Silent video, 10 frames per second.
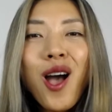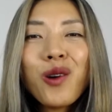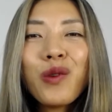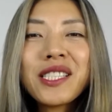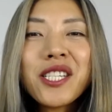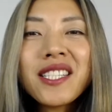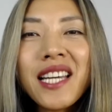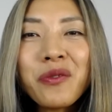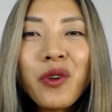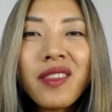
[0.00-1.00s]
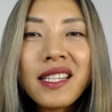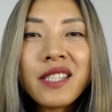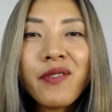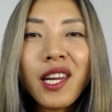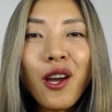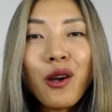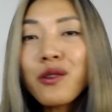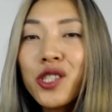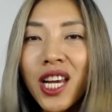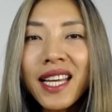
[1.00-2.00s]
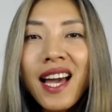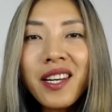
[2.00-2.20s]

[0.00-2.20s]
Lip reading: Once you're done with this video, check out